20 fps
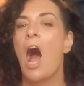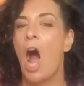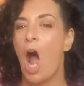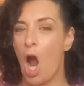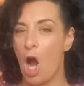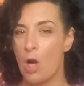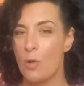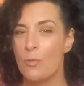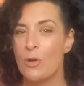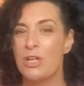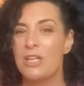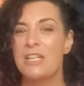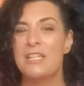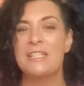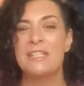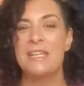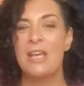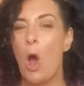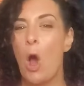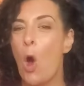Armra is
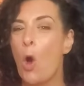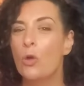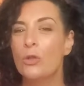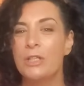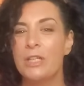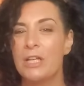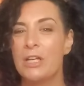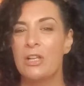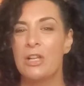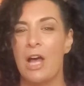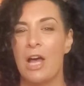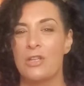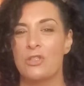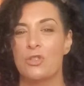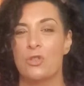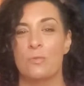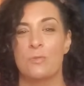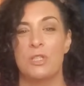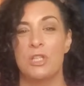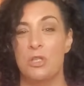the only
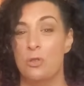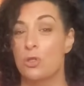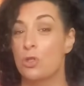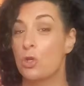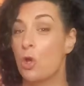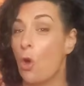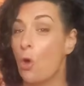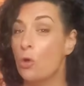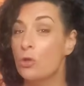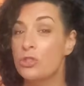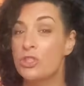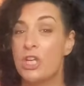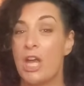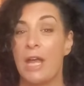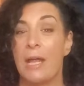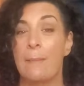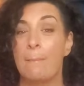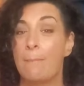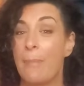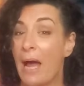colostrum to use cold
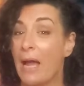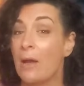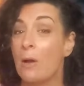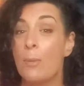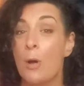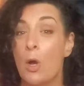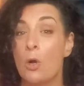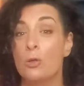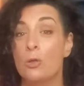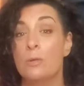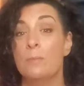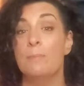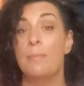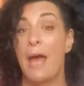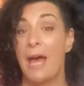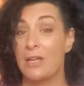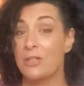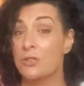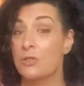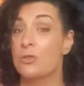chain biopotent
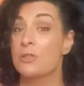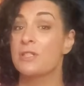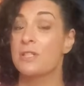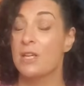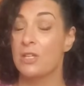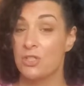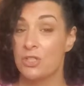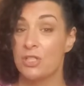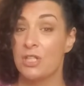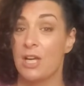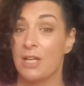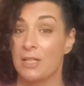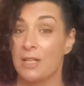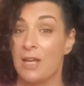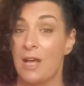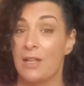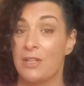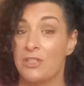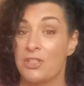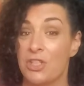pasteurization
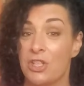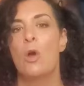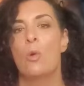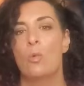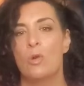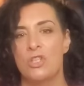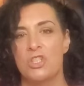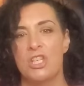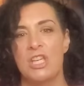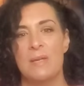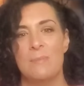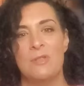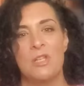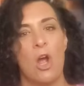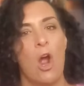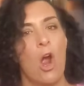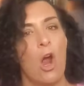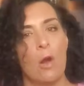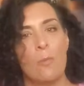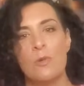technology, which keeps
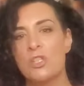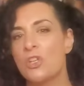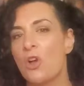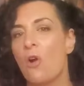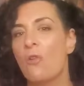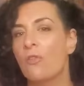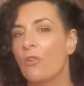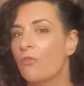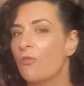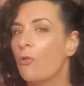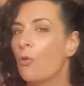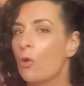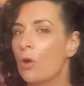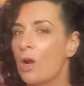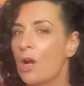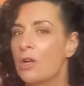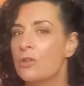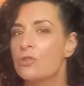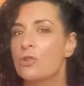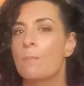Armra's over
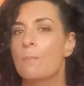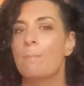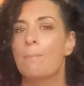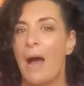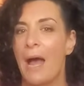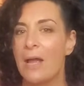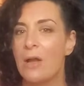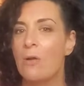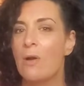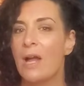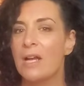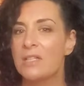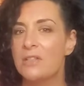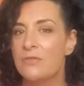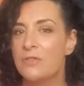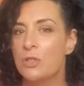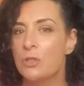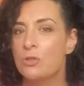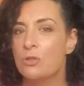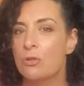400 bioactive
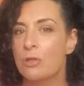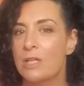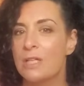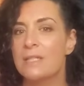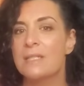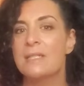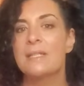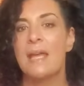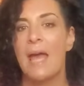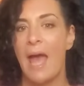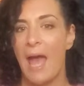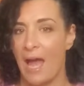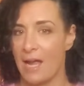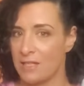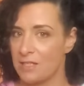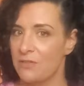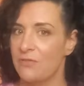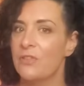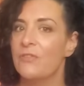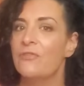nutrients
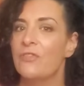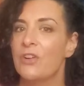active and